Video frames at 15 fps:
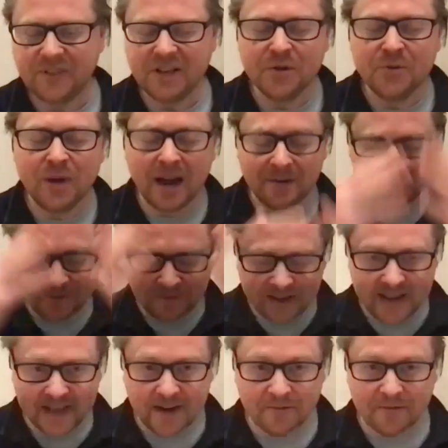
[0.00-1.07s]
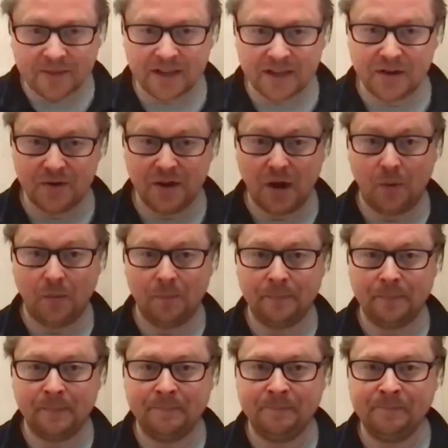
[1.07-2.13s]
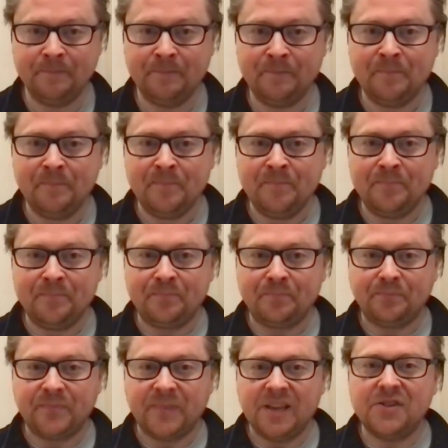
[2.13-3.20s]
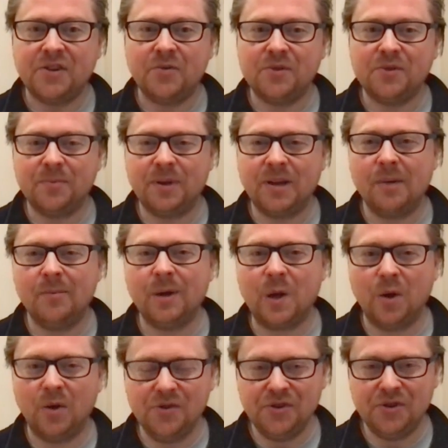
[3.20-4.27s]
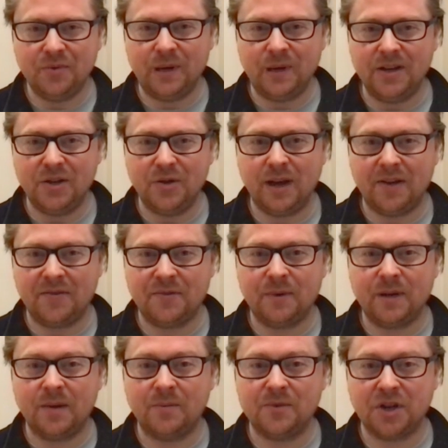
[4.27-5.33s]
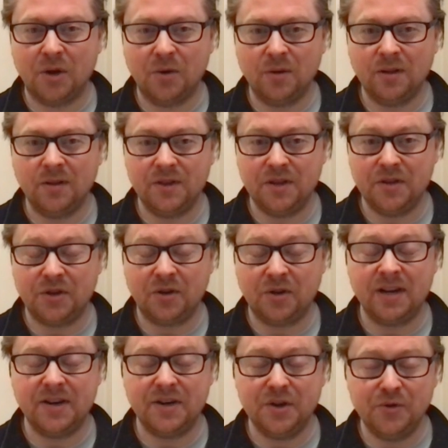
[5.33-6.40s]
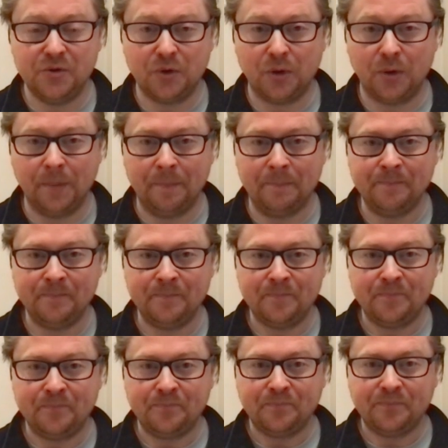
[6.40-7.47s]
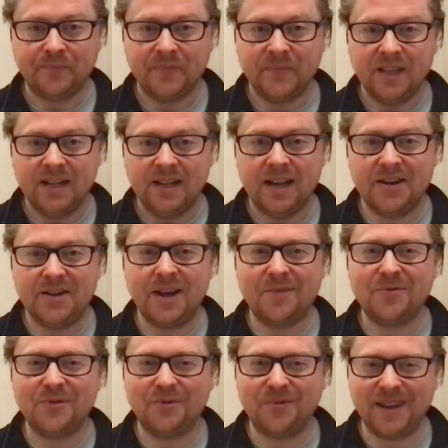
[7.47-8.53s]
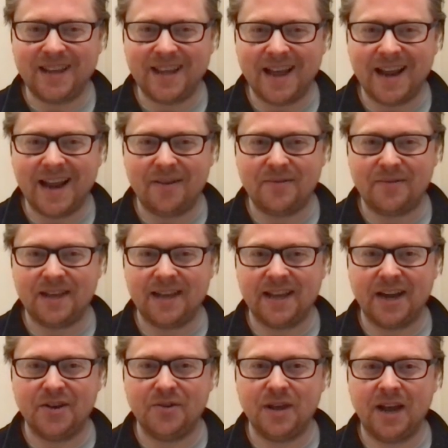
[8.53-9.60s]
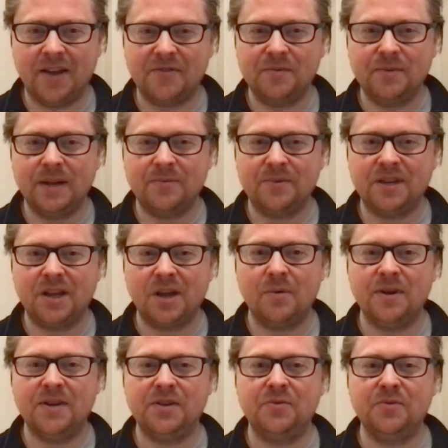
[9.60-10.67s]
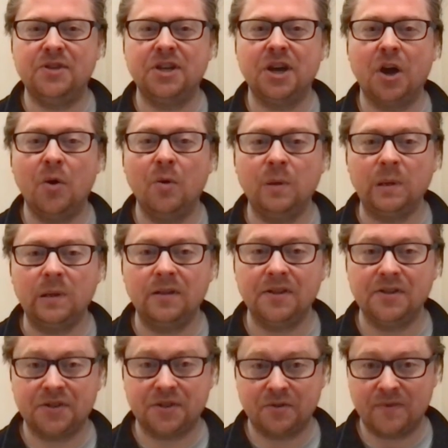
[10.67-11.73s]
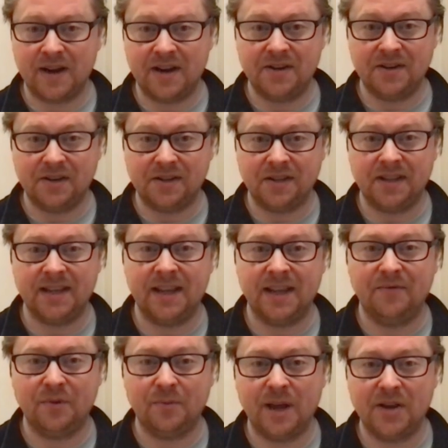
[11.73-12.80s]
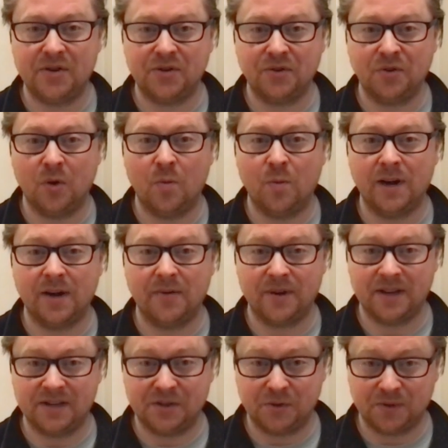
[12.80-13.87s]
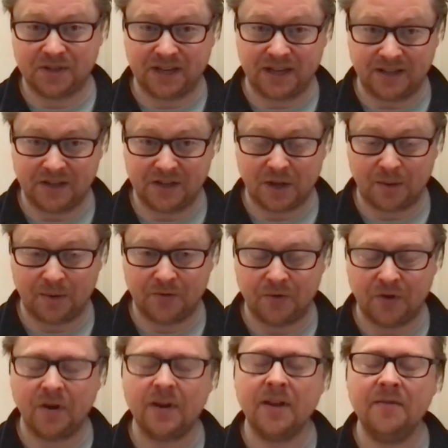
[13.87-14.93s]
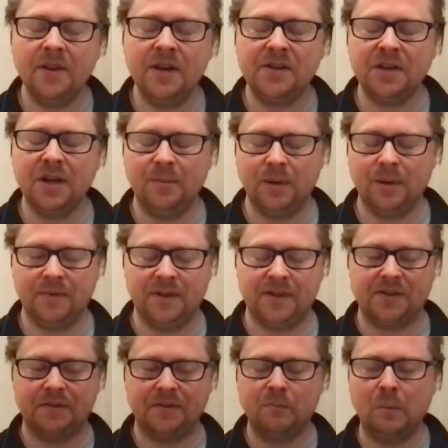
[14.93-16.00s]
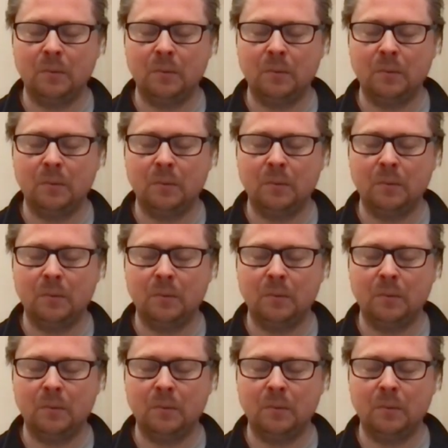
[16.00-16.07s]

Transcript: you have to forget everything you know. So to become a conduit, you have to become total, totally neutral and you have to forget everything and you have to be able to go into total surrender to the information or whatever it is you're seeing that's coming through. And I'll give you an example of this.